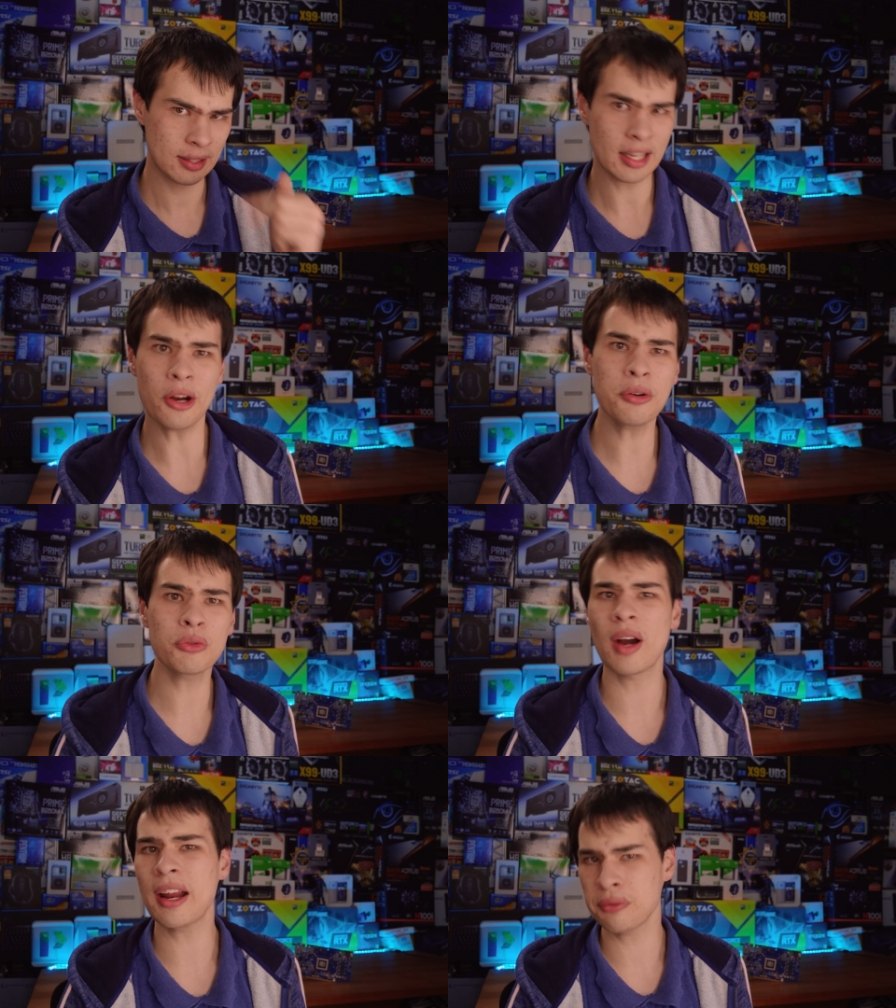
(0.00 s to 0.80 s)
they don't
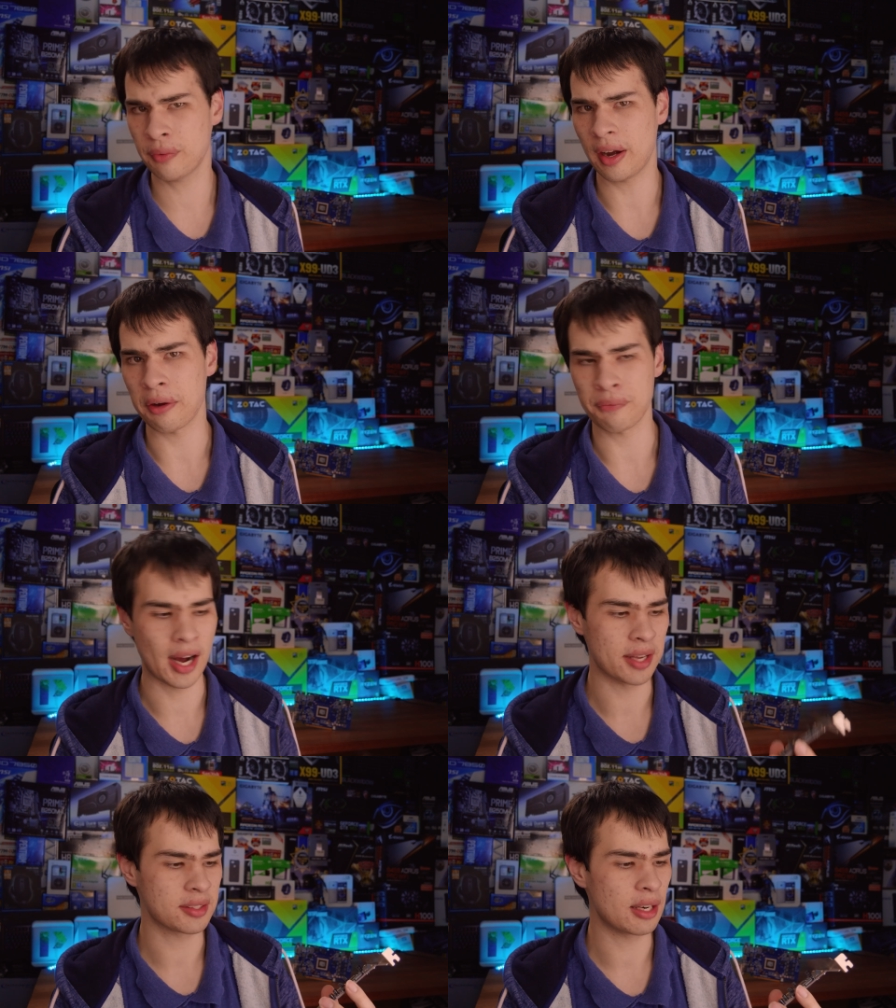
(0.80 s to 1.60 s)
run very
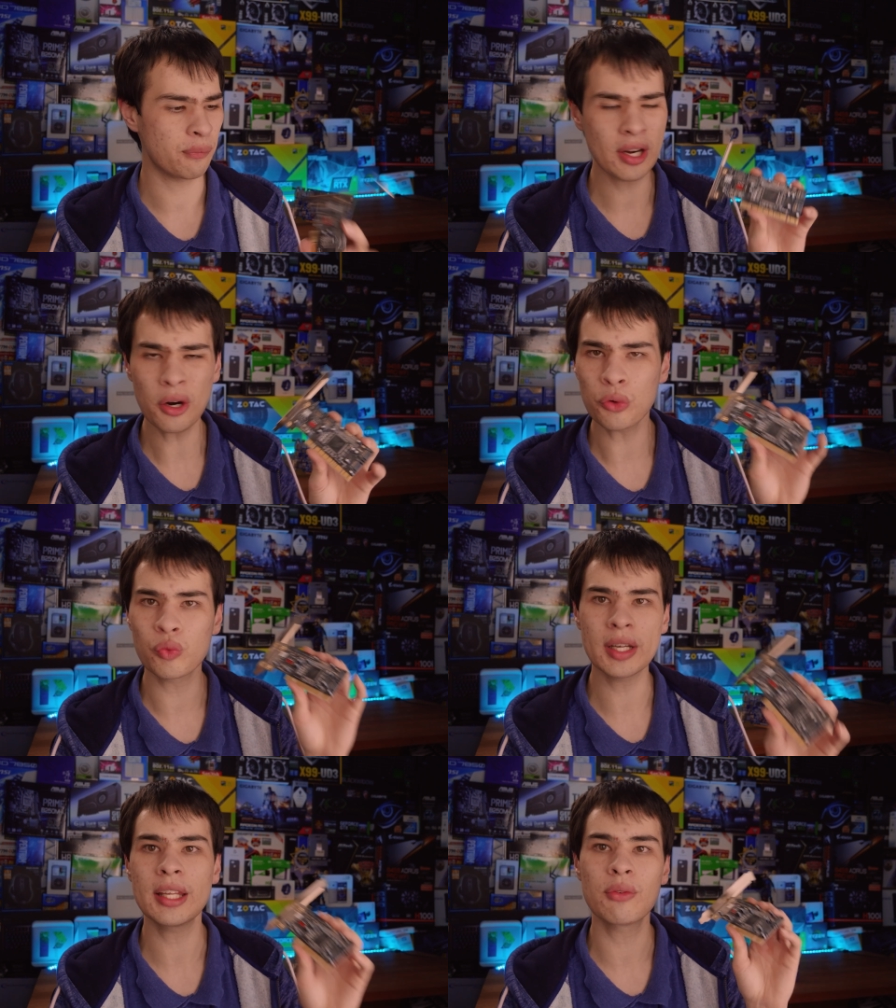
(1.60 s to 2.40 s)
fast, and if we're not
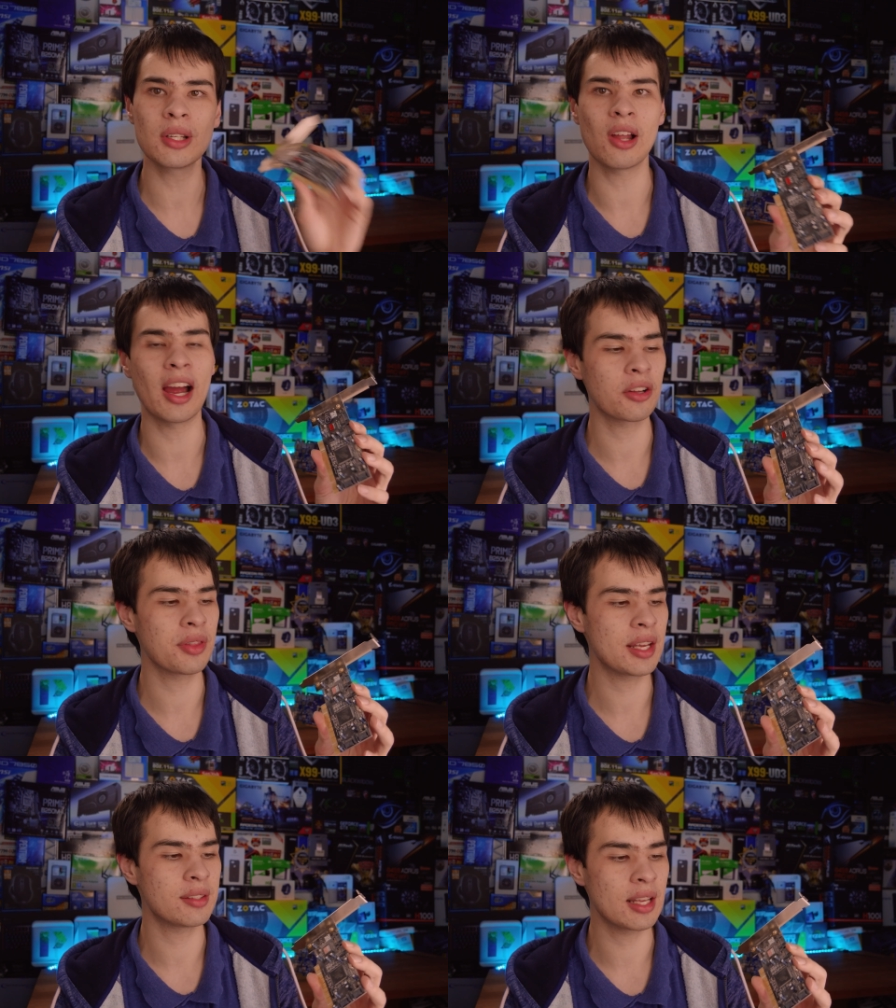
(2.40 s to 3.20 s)
really relying
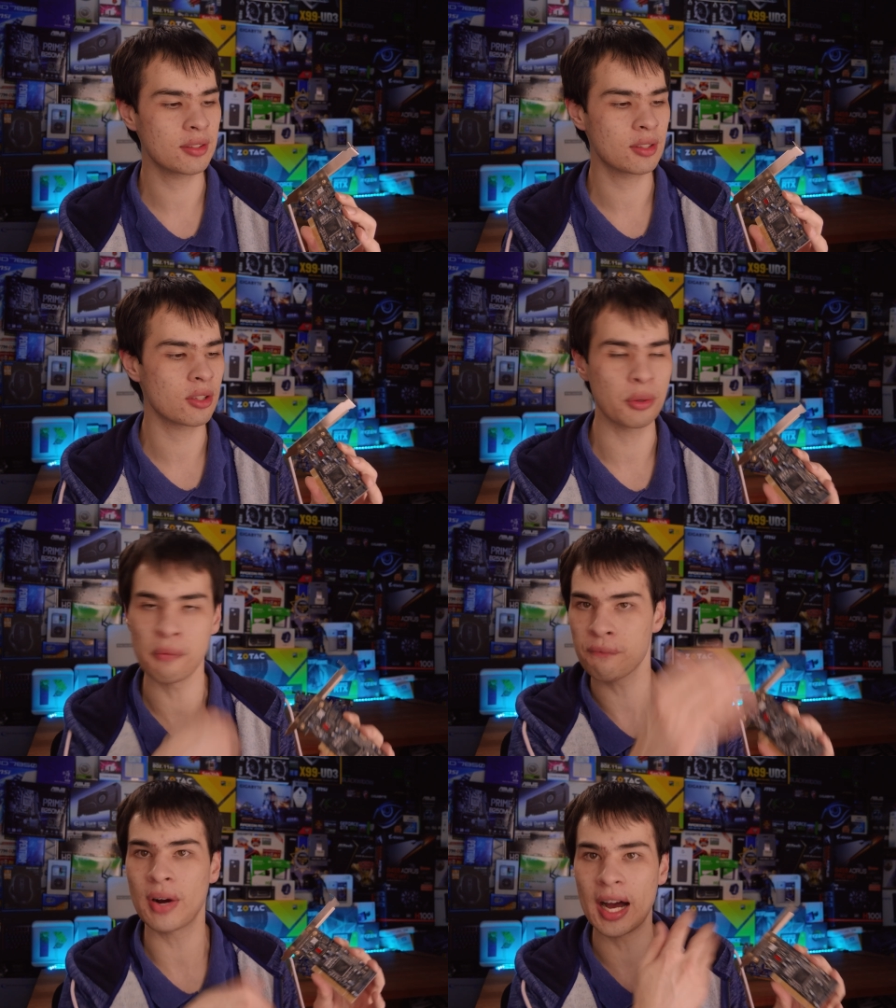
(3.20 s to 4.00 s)
on these things to
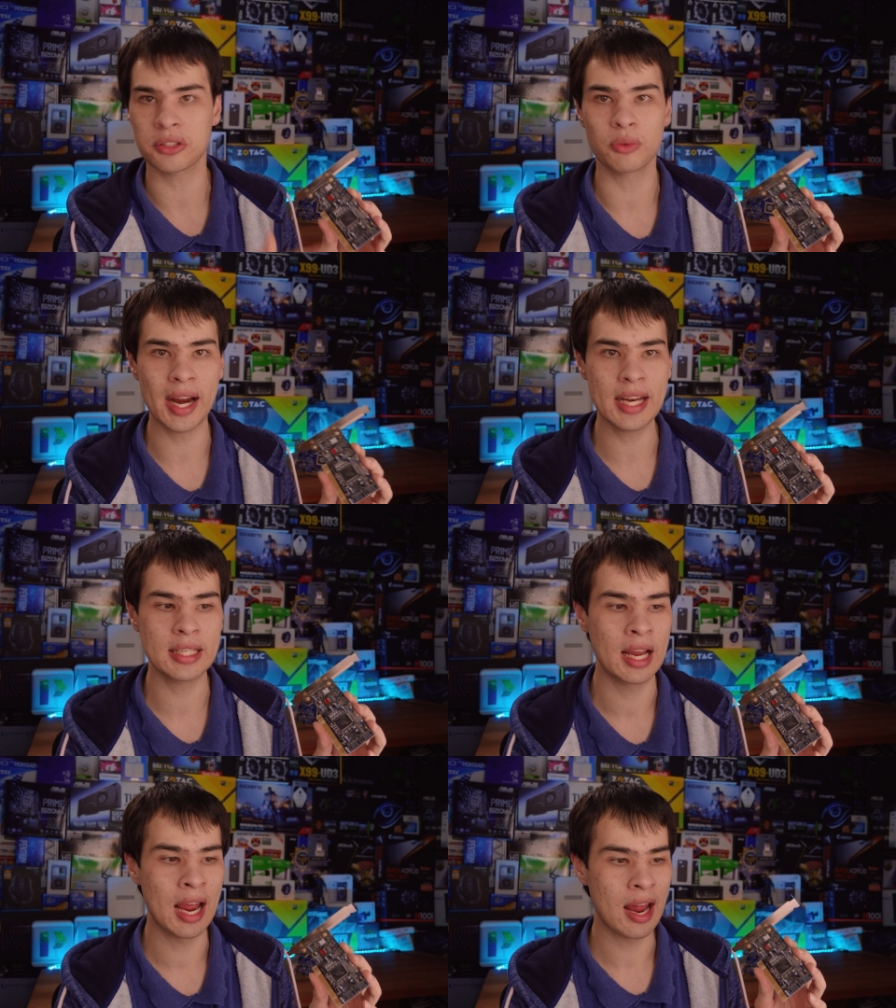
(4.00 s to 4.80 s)
do fast RAID,